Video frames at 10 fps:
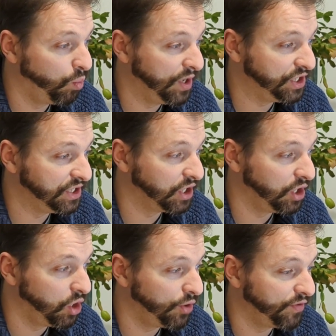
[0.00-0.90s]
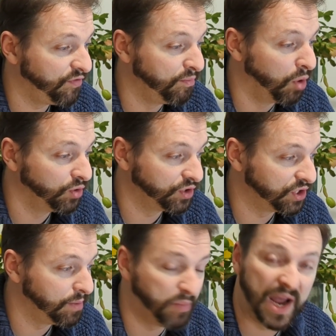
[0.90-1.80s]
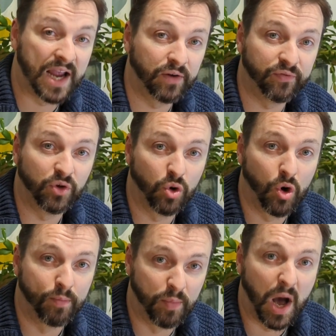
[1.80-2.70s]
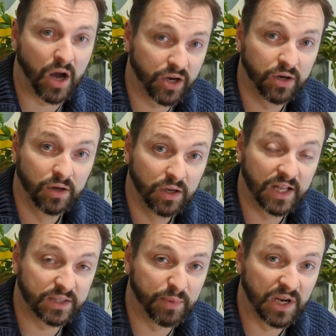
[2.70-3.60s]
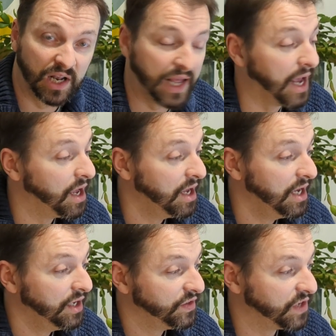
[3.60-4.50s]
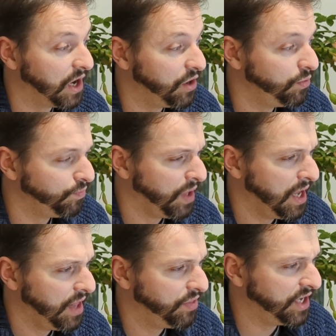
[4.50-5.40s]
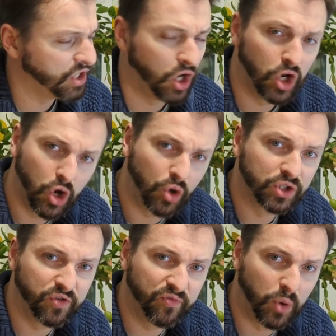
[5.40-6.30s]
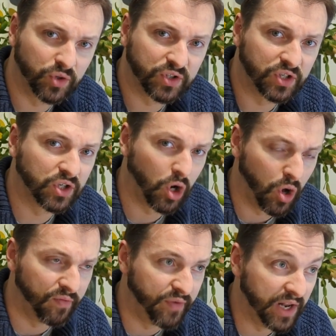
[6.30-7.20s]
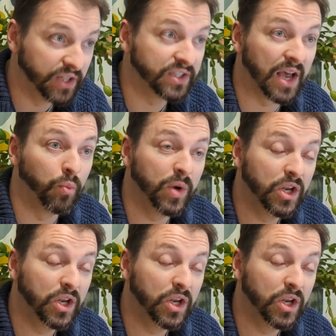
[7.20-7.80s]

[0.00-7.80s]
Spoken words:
which is a lot of monster bang for your buck. Let's be clear. So there's a lot of monsters and a lot of villains, and we